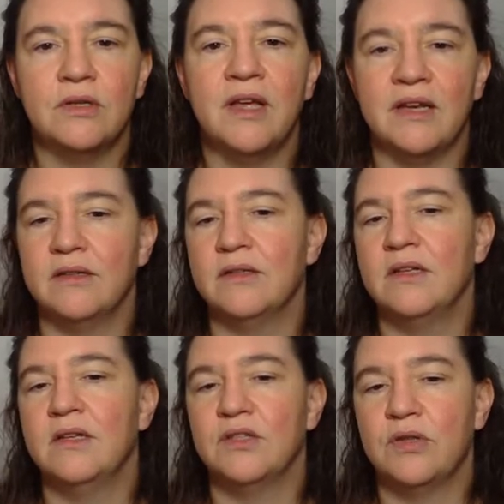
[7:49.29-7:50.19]
And
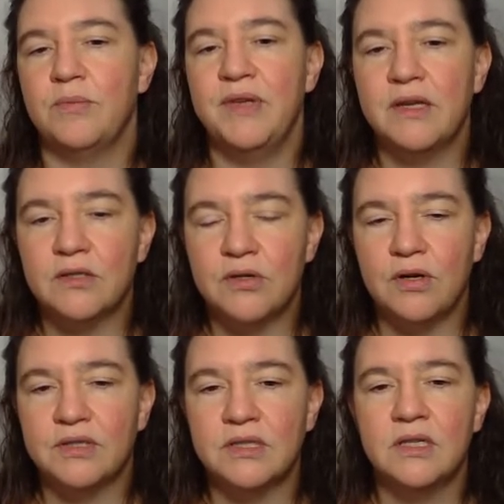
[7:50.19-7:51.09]
so the biggest
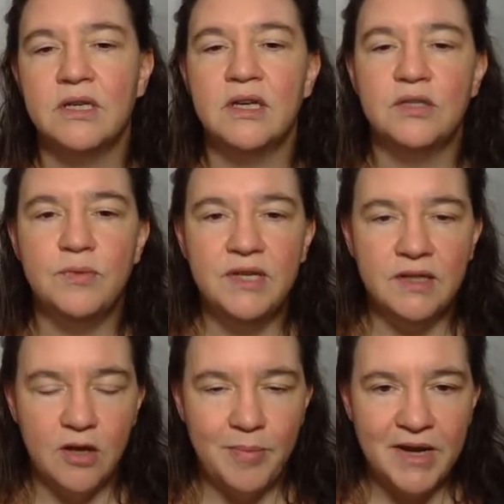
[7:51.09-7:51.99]
cost is reading
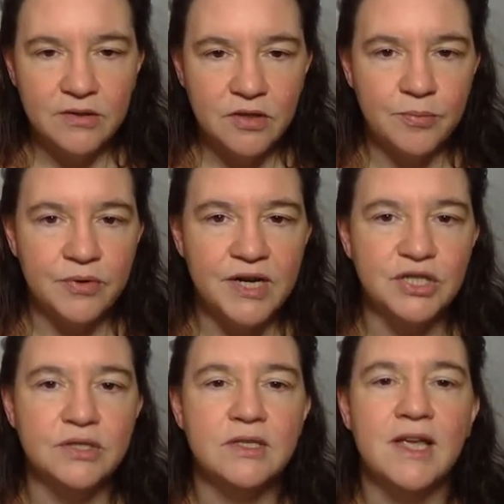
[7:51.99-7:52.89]
the matrix
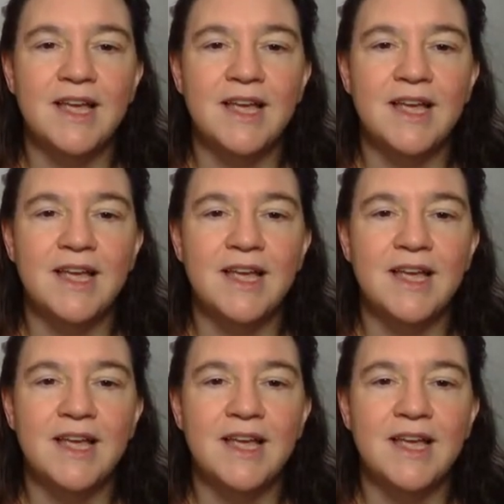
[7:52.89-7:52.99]
operations.